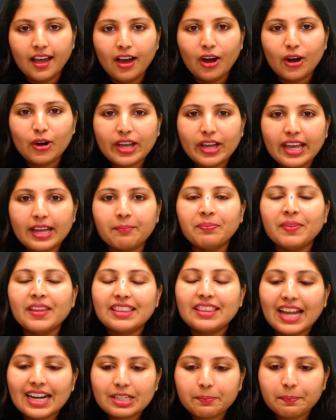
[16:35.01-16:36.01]
Okay,
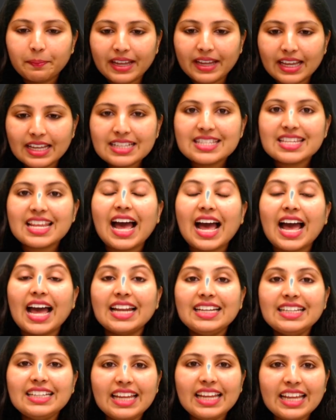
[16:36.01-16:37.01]
that means
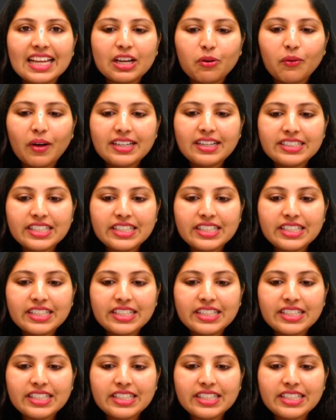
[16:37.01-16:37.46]
unequal